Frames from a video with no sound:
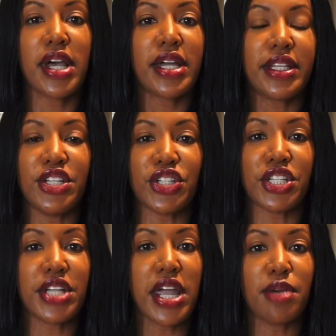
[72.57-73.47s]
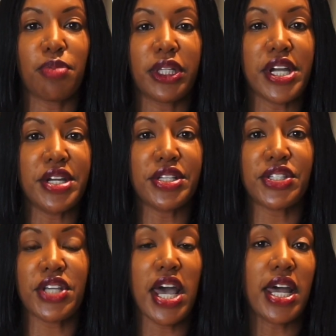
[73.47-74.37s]
They just stay in
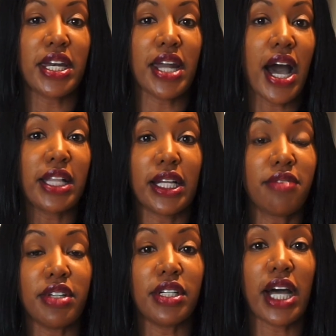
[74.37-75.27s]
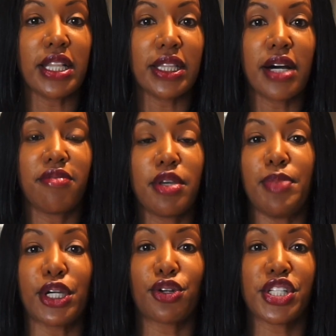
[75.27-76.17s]
place, and I love it. I love the
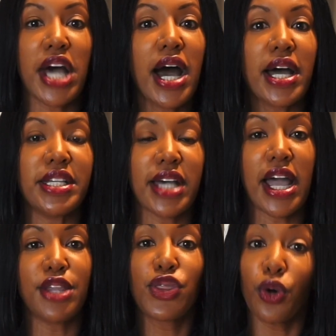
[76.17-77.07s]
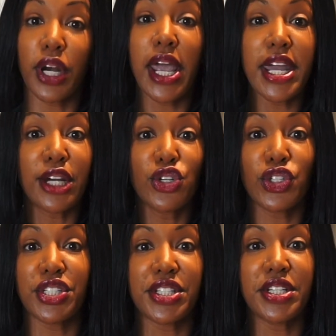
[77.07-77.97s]
bigger size. I thought
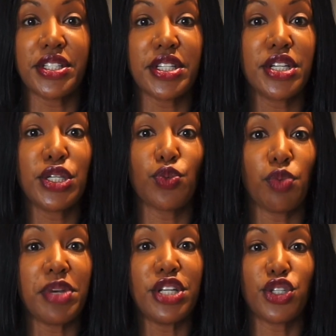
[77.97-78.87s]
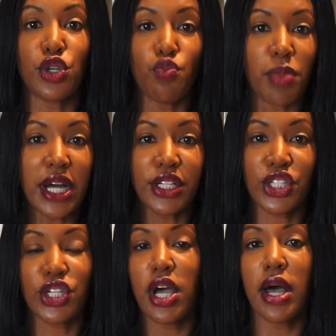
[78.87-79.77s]
800 cc's would be too
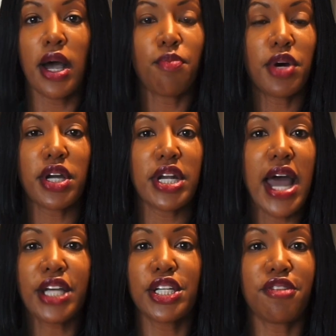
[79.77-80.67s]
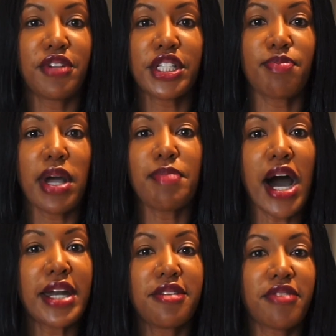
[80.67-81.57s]
much, but it actually fits my
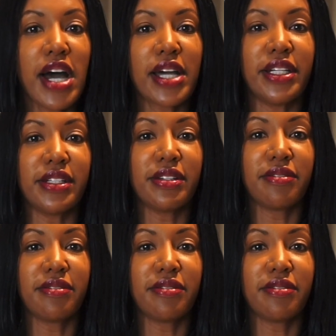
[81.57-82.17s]
body fine.